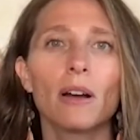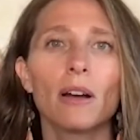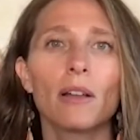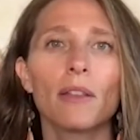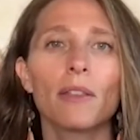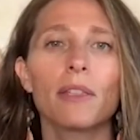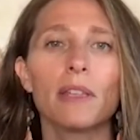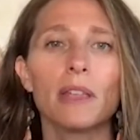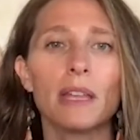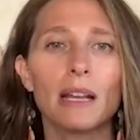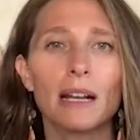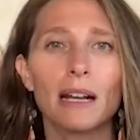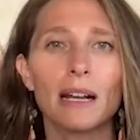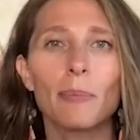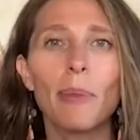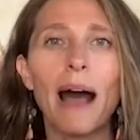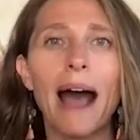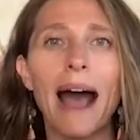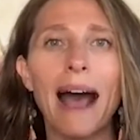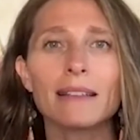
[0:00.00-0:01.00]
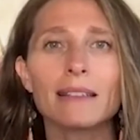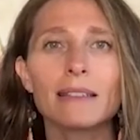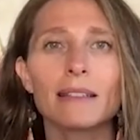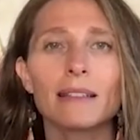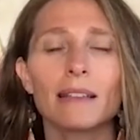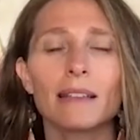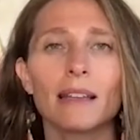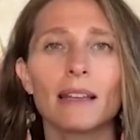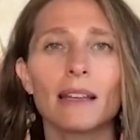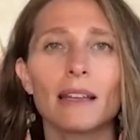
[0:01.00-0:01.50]
the
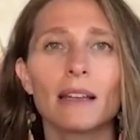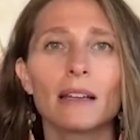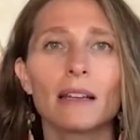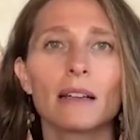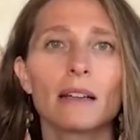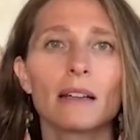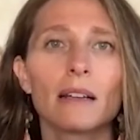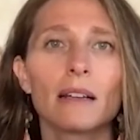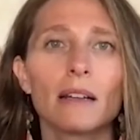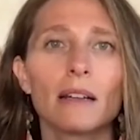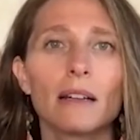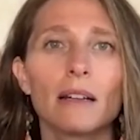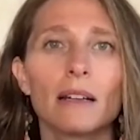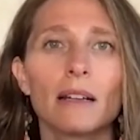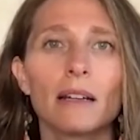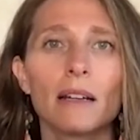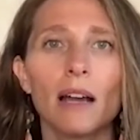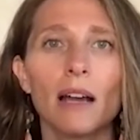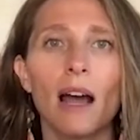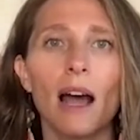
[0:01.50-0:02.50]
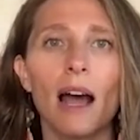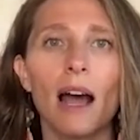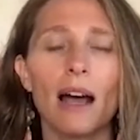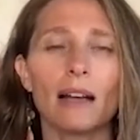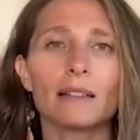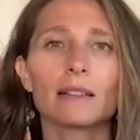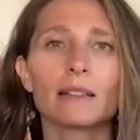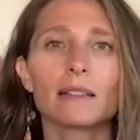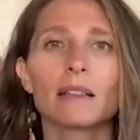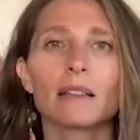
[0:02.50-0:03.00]
capacity,
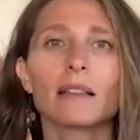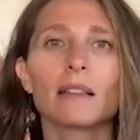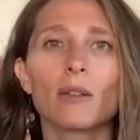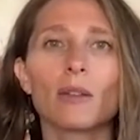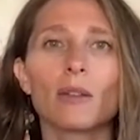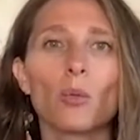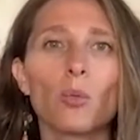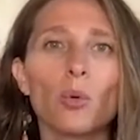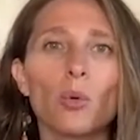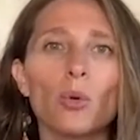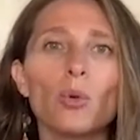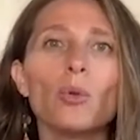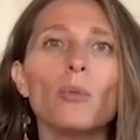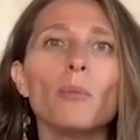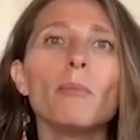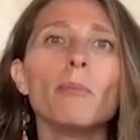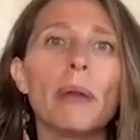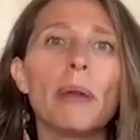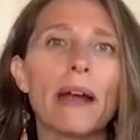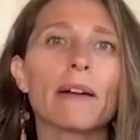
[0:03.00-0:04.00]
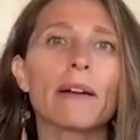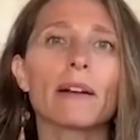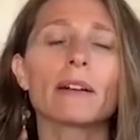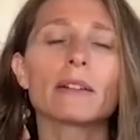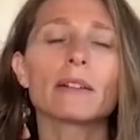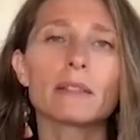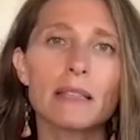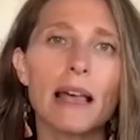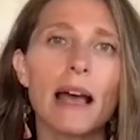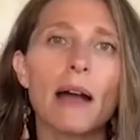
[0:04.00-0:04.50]
as the womb
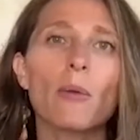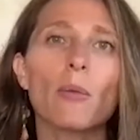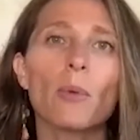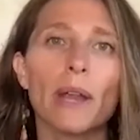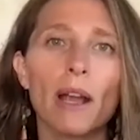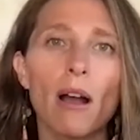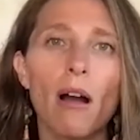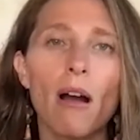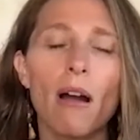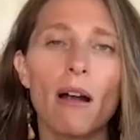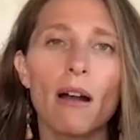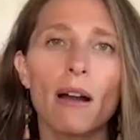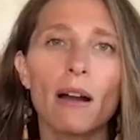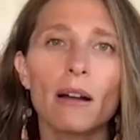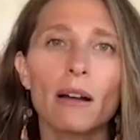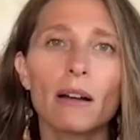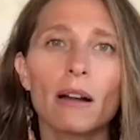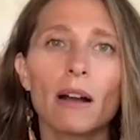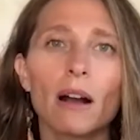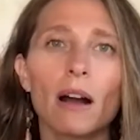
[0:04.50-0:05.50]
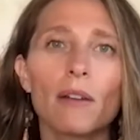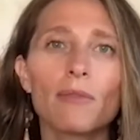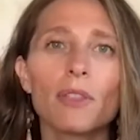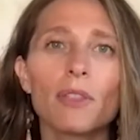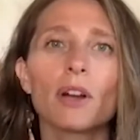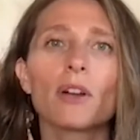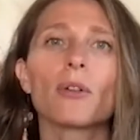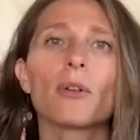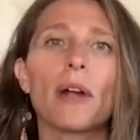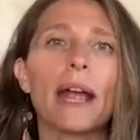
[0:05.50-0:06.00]
bearers that we are, of
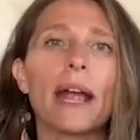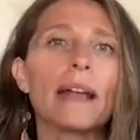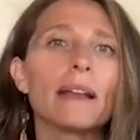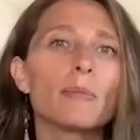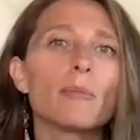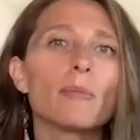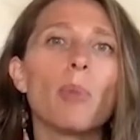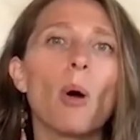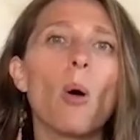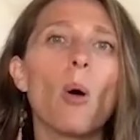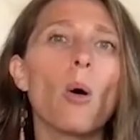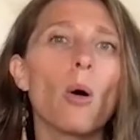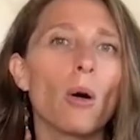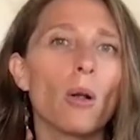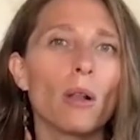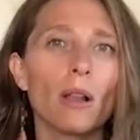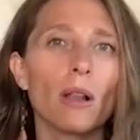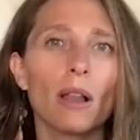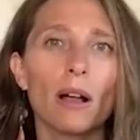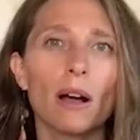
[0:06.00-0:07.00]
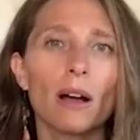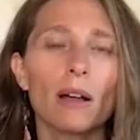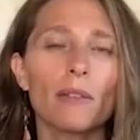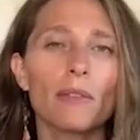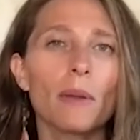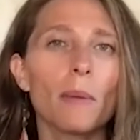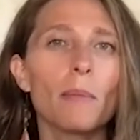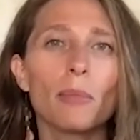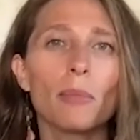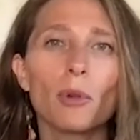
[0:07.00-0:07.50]
the great bowl,
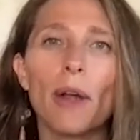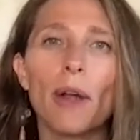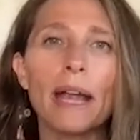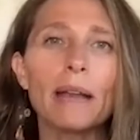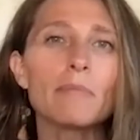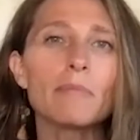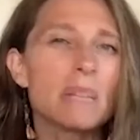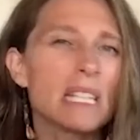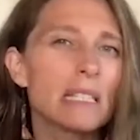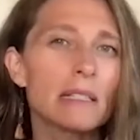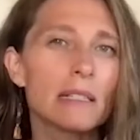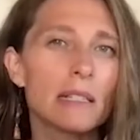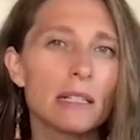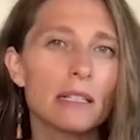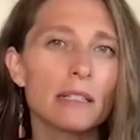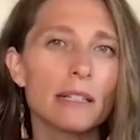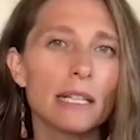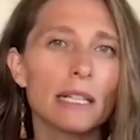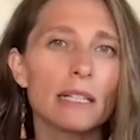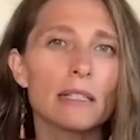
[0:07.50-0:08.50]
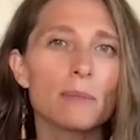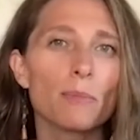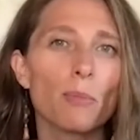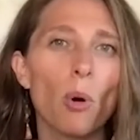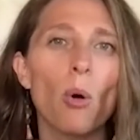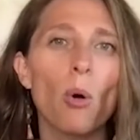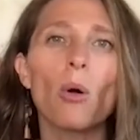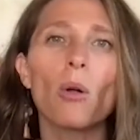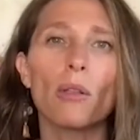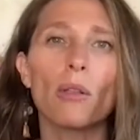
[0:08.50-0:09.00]
the great mysterious
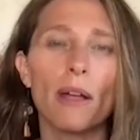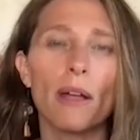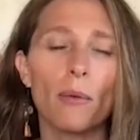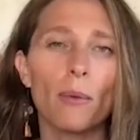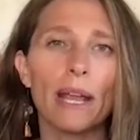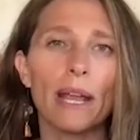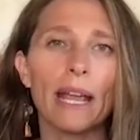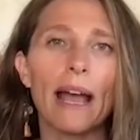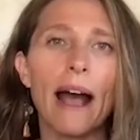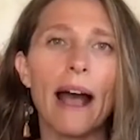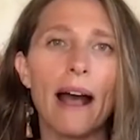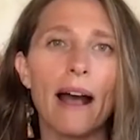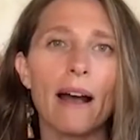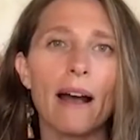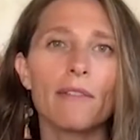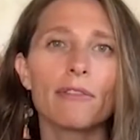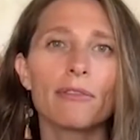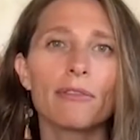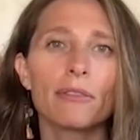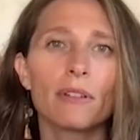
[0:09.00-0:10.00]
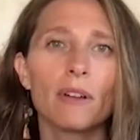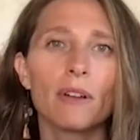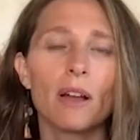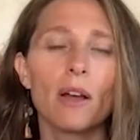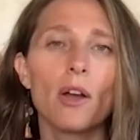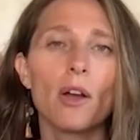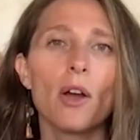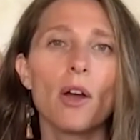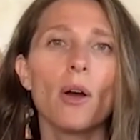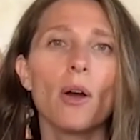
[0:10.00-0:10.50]
bowl that we have
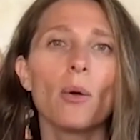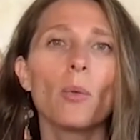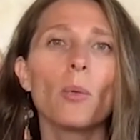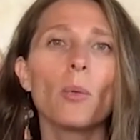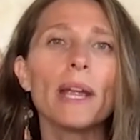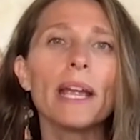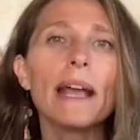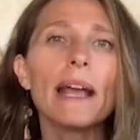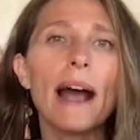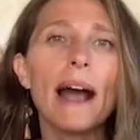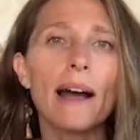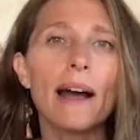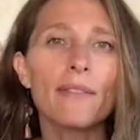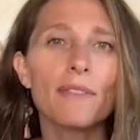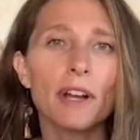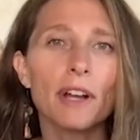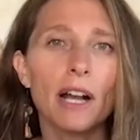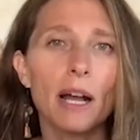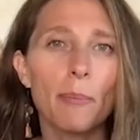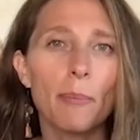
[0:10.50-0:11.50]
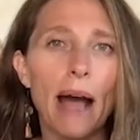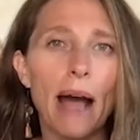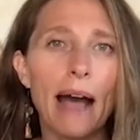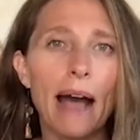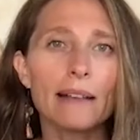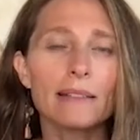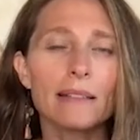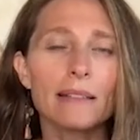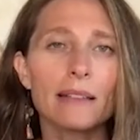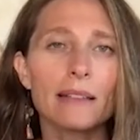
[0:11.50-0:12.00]
the
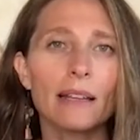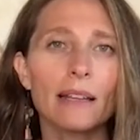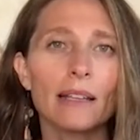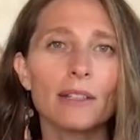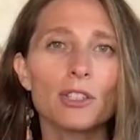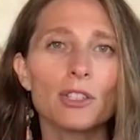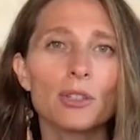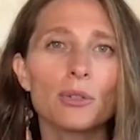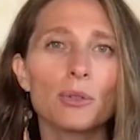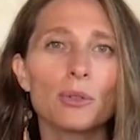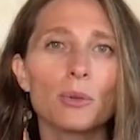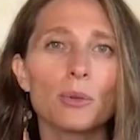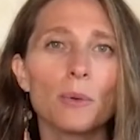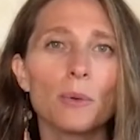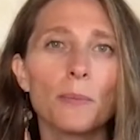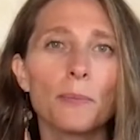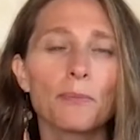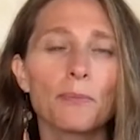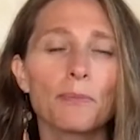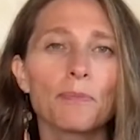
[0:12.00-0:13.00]
capacity to